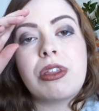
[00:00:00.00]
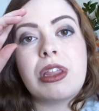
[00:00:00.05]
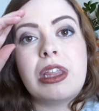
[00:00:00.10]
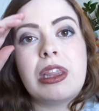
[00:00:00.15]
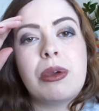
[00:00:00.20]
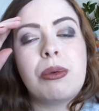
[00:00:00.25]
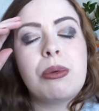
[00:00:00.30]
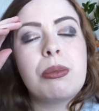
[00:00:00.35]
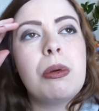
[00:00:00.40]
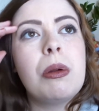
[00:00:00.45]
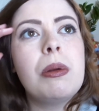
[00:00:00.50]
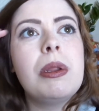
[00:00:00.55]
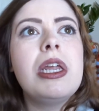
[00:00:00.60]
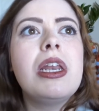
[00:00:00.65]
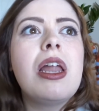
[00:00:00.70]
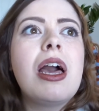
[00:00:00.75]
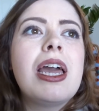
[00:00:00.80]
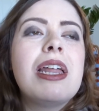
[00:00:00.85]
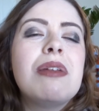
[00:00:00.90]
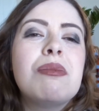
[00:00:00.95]
and they were probably
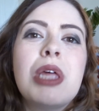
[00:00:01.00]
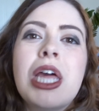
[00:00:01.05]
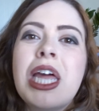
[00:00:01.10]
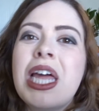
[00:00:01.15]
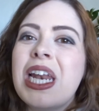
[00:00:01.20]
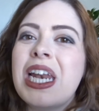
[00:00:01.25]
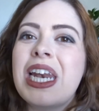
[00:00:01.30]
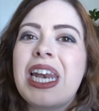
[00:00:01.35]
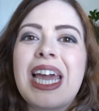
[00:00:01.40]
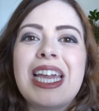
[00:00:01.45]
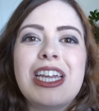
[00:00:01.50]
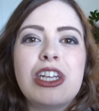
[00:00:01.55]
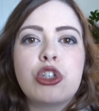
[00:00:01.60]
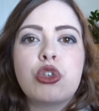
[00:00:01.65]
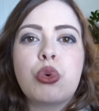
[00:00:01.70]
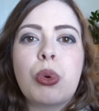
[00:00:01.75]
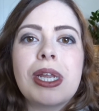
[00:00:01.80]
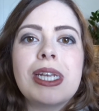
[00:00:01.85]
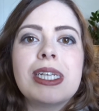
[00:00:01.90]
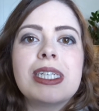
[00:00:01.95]
like late
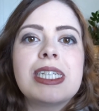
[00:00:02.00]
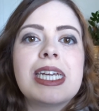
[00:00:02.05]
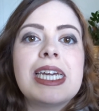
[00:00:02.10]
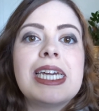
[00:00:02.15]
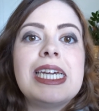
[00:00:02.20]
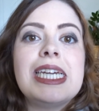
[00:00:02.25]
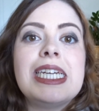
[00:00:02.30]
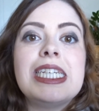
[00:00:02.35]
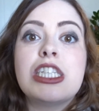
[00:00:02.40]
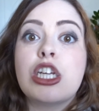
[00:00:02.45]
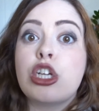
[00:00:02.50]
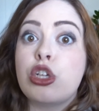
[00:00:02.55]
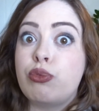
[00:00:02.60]
20s,